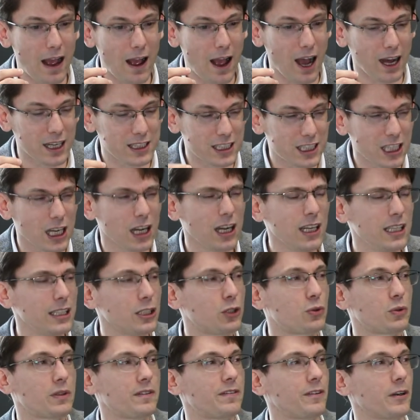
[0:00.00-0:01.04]
entirely
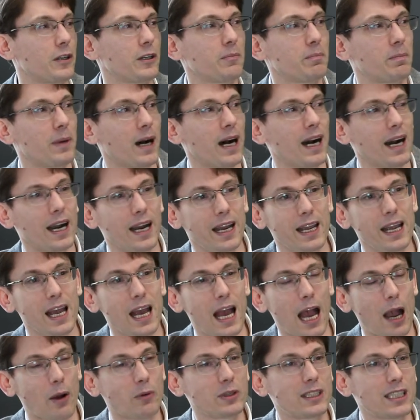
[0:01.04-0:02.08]
driven by,
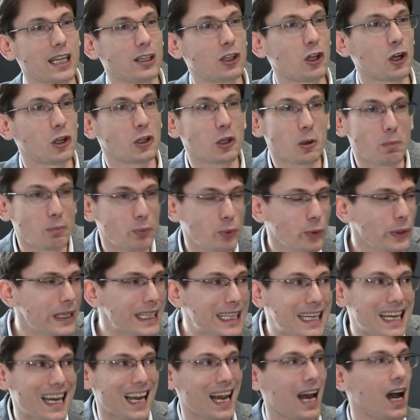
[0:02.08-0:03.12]
I would say, the
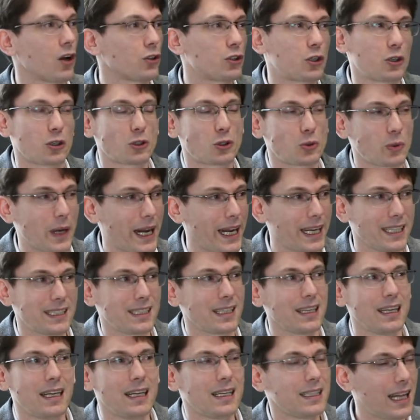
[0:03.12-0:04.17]
pre-cloud constraints
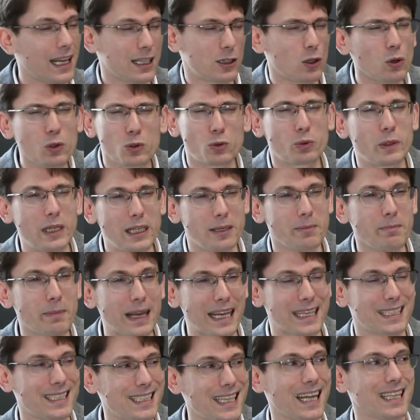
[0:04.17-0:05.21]
mm-hmm. that don't really
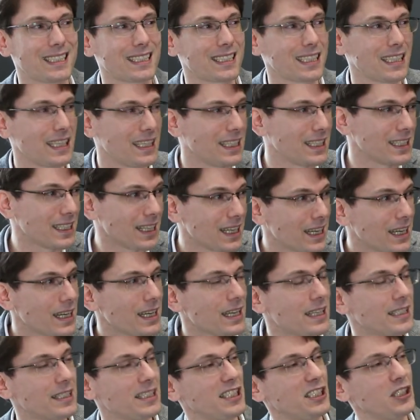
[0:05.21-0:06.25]
make sense in
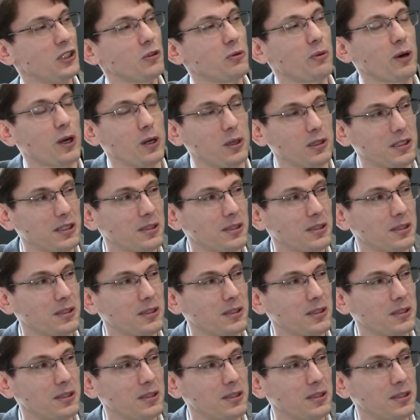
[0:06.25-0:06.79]
this new world.